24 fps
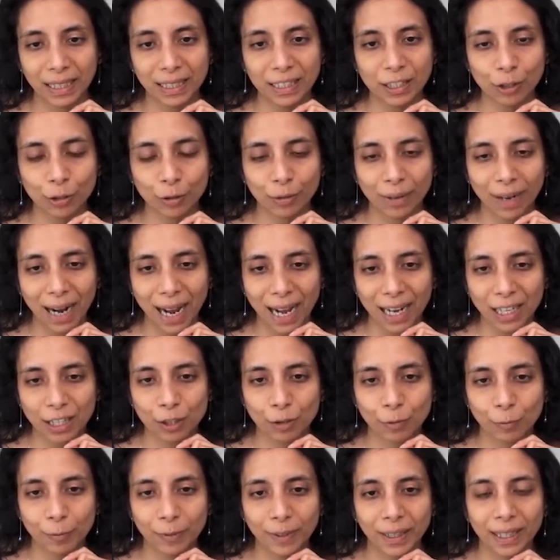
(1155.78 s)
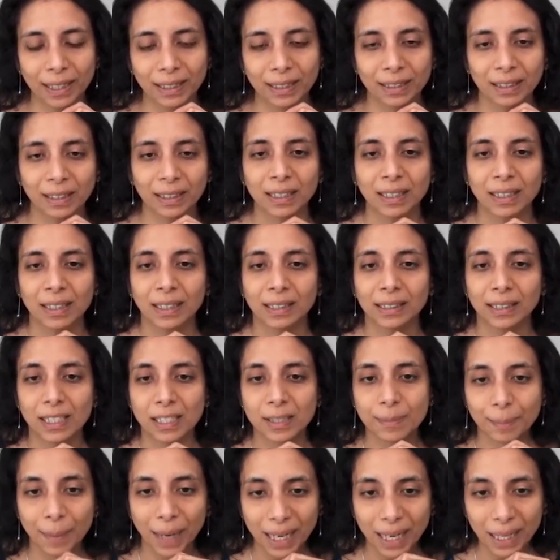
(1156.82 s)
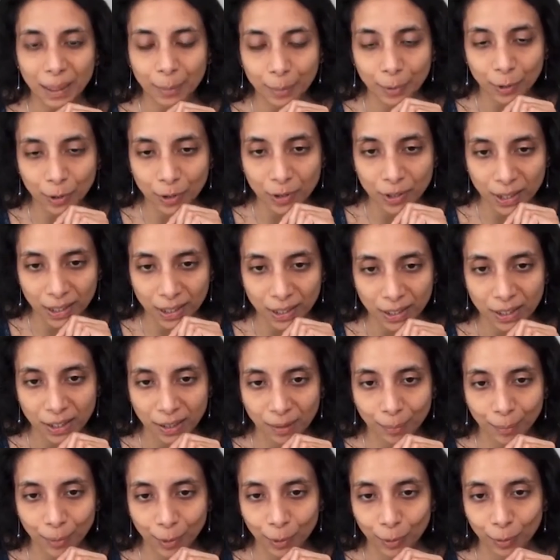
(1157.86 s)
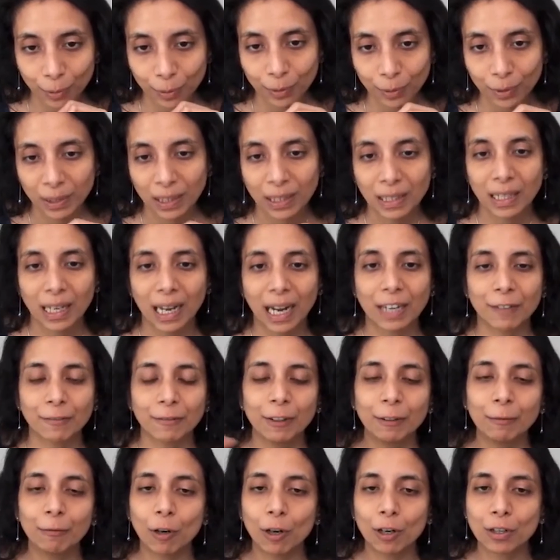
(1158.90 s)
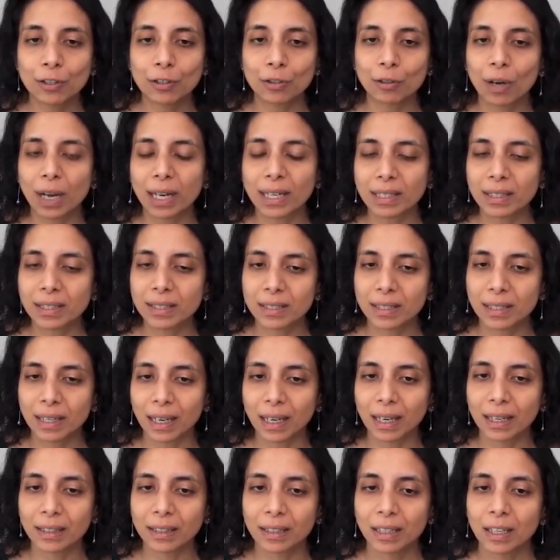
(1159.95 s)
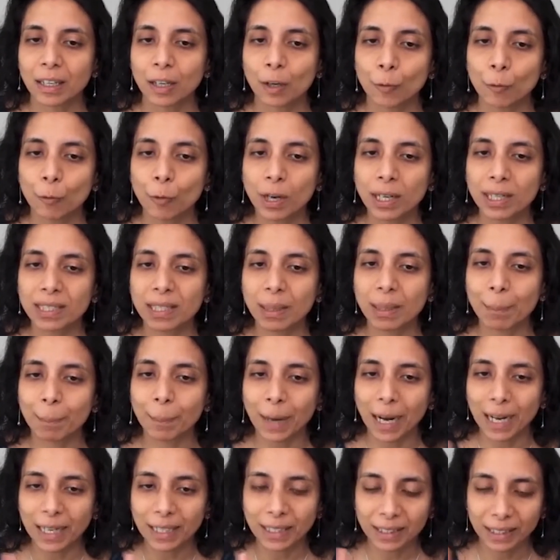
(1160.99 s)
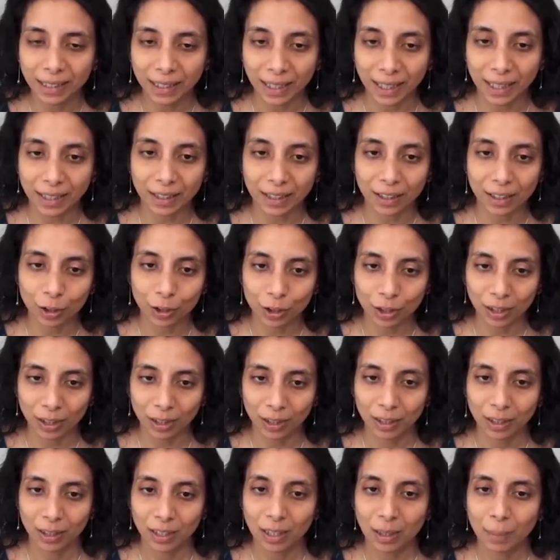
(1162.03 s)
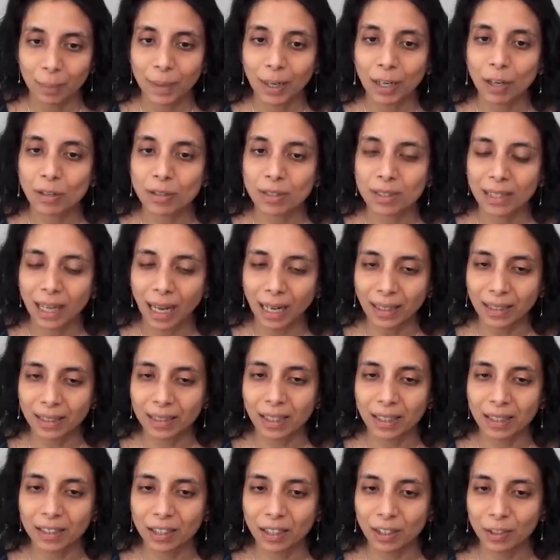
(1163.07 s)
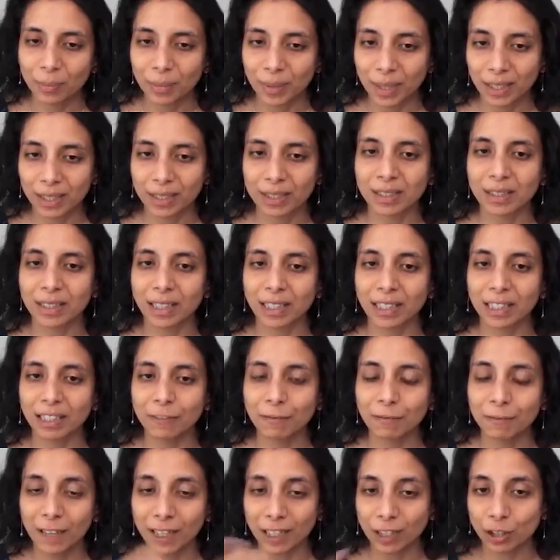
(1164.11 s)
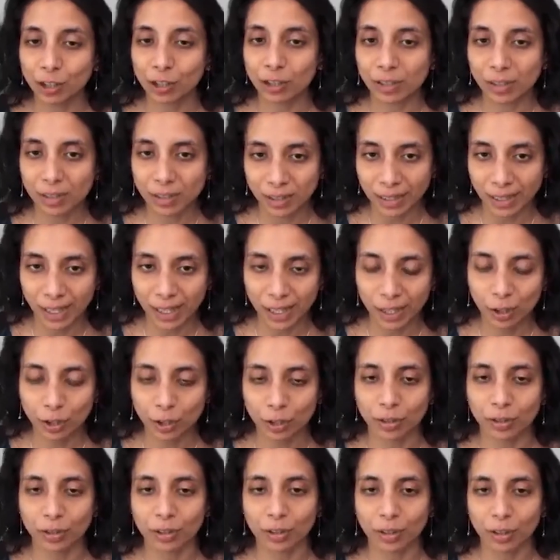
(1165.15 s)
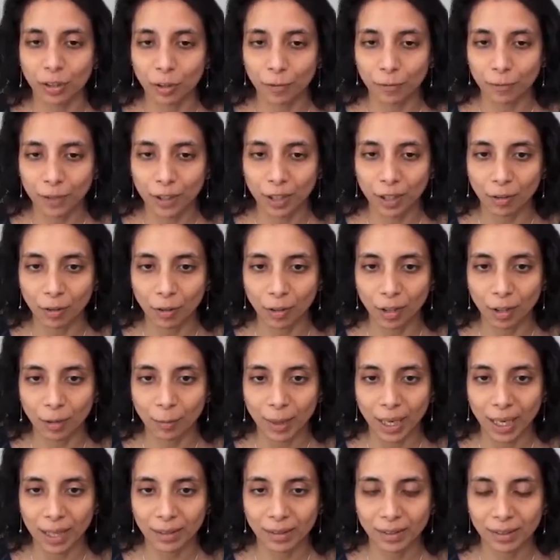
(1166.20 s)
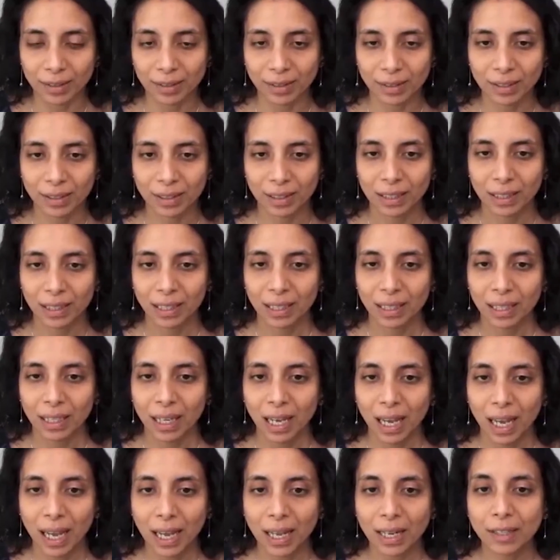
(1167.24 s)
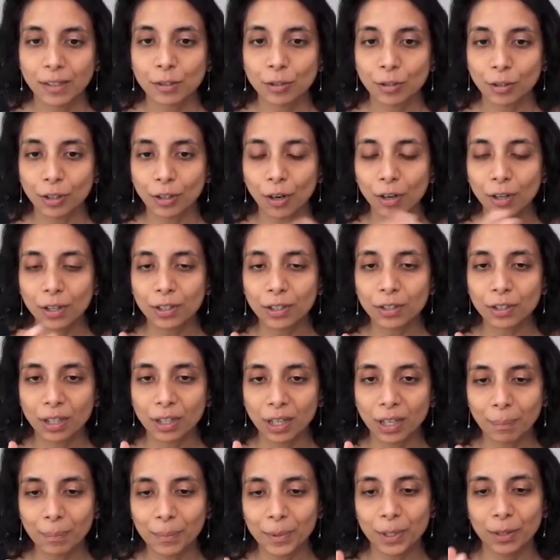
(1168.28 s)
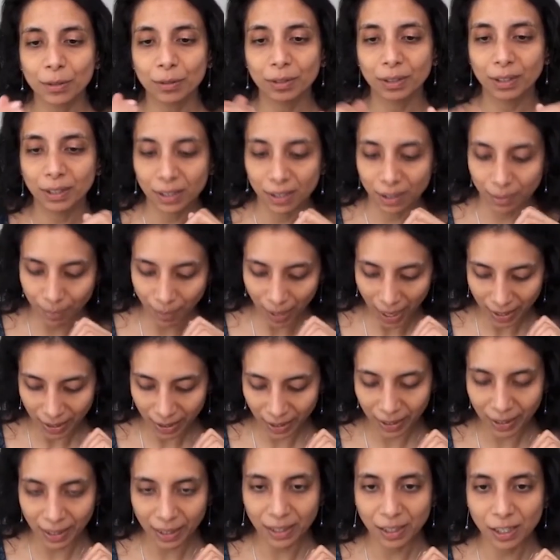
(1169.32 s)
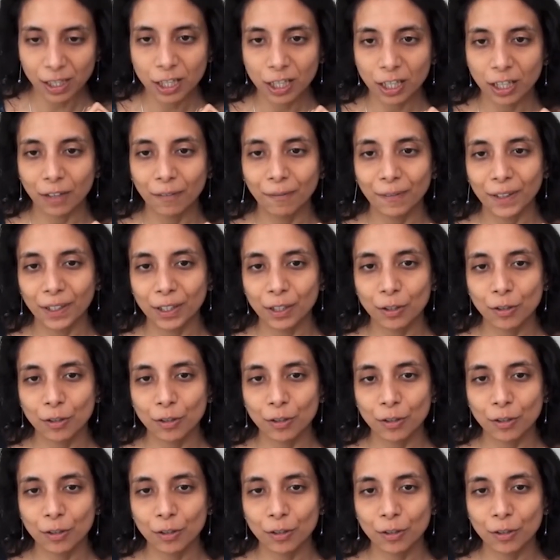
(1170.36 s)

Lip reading: interact with the spike proteins in blue. And we want to understand what is the binding energy, because that determines the infectious nature of coronavirus. And so in order to compute this binding energy, we